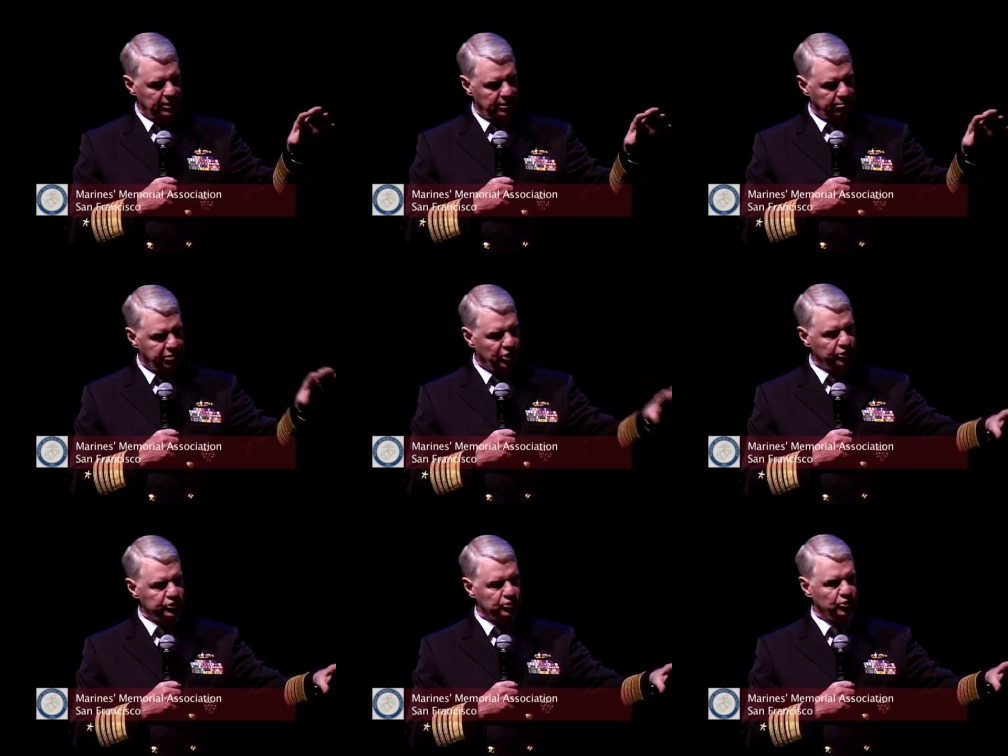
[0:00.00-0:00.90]

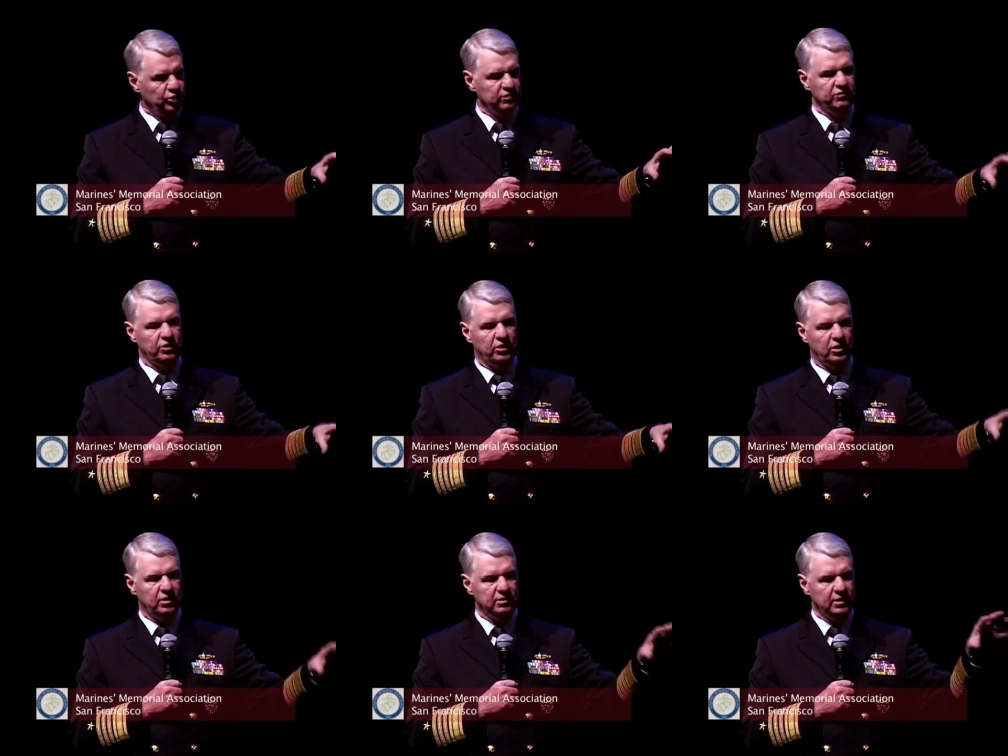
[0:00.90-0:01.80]
impose the rule of
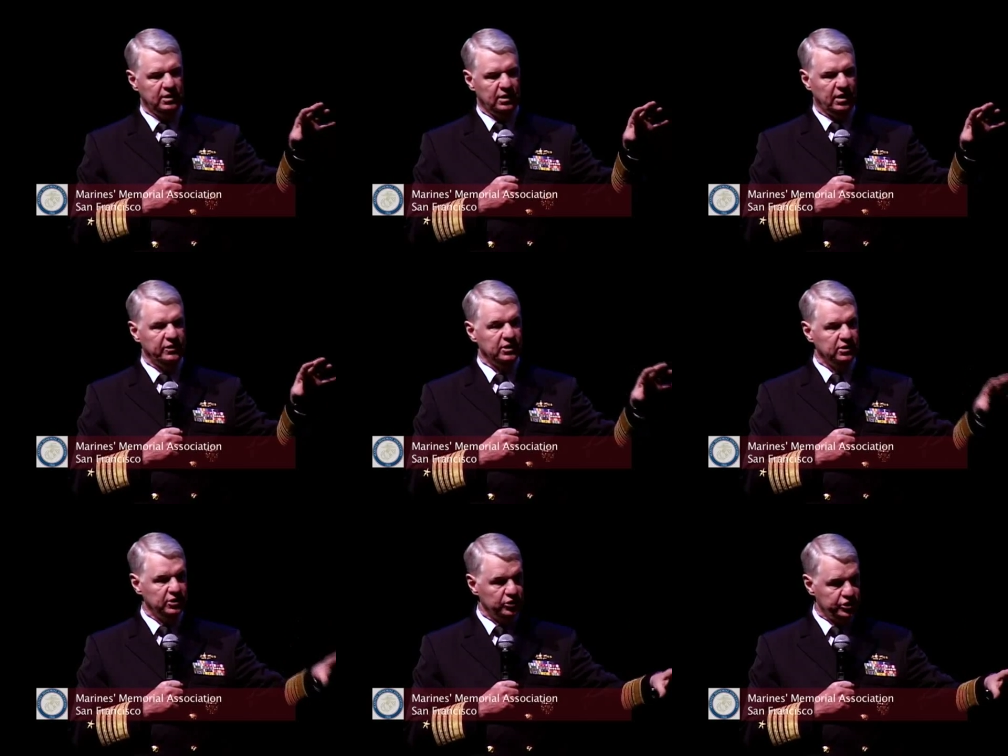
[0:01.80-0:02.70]
law on the
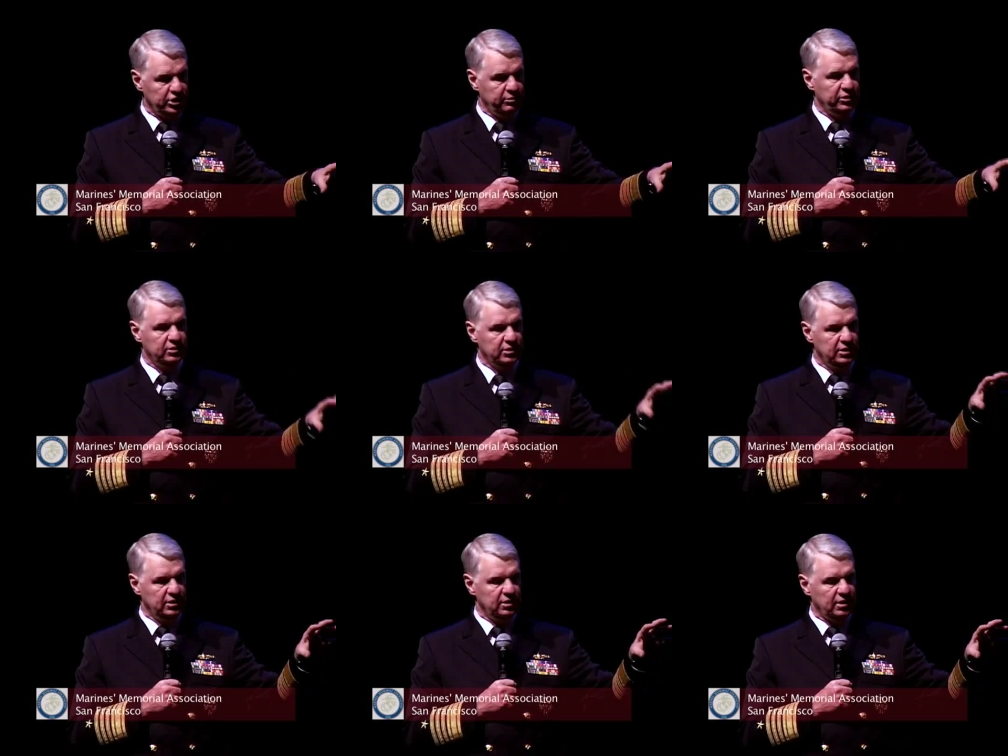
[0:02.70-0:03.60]
leadership
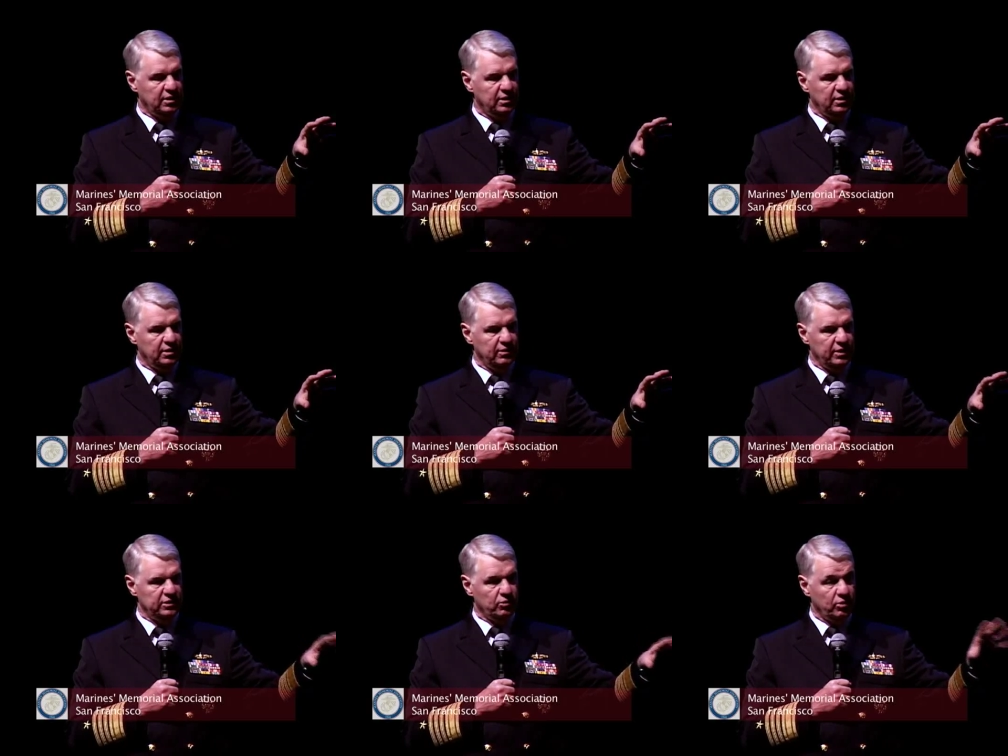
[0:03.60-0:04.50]

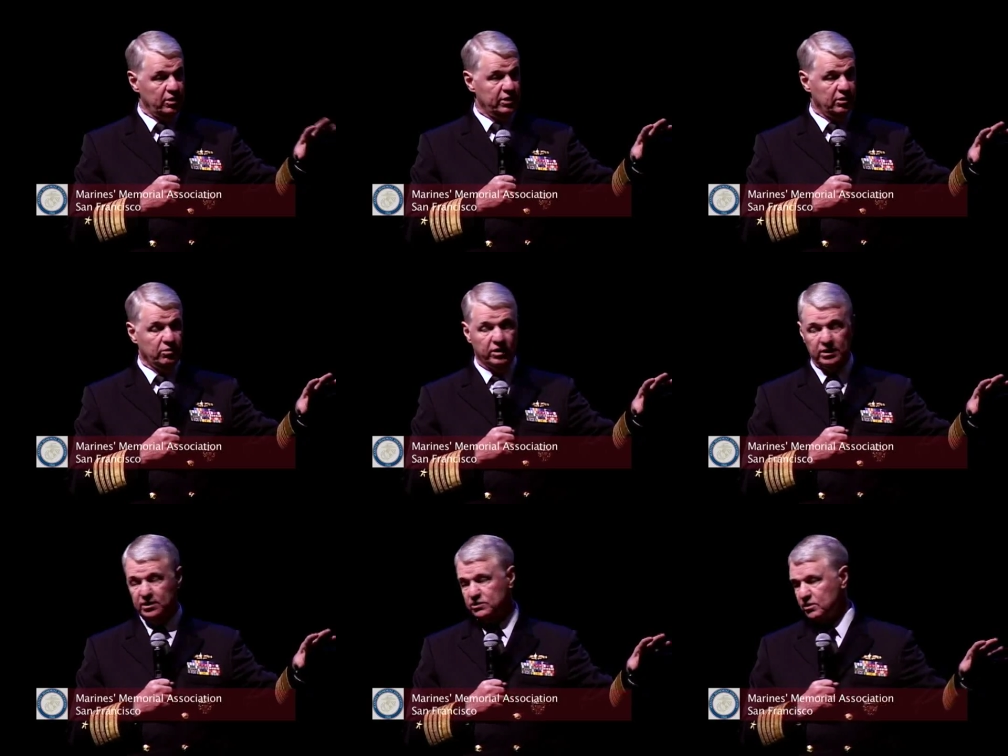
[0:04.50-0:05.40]
that are
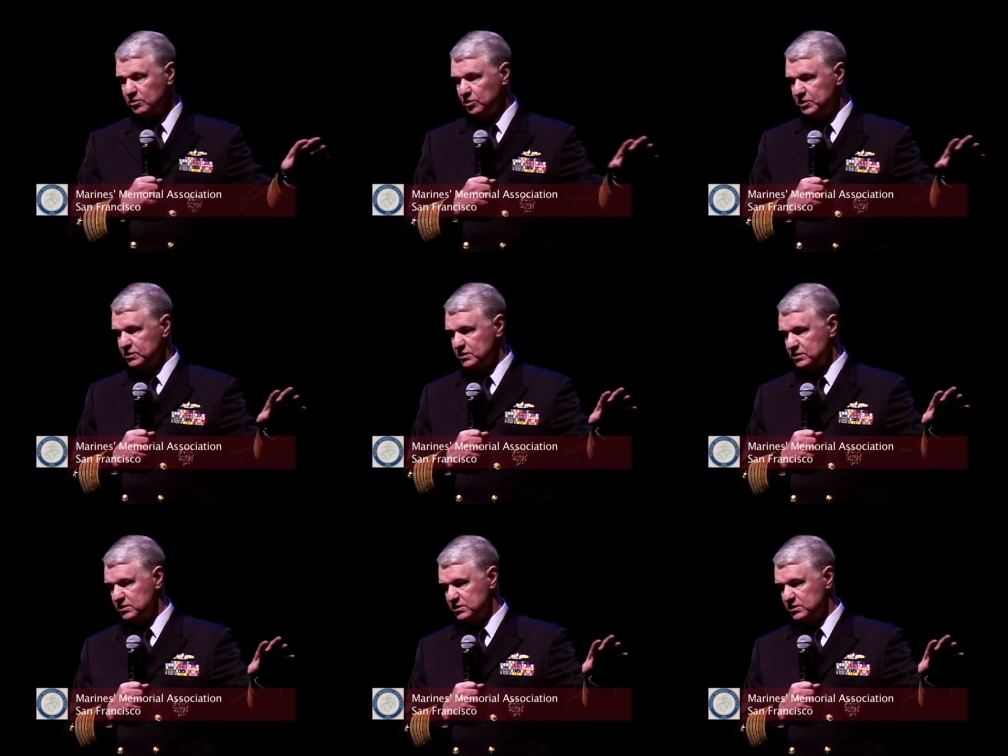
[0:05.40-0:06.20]
running these criminal businesses.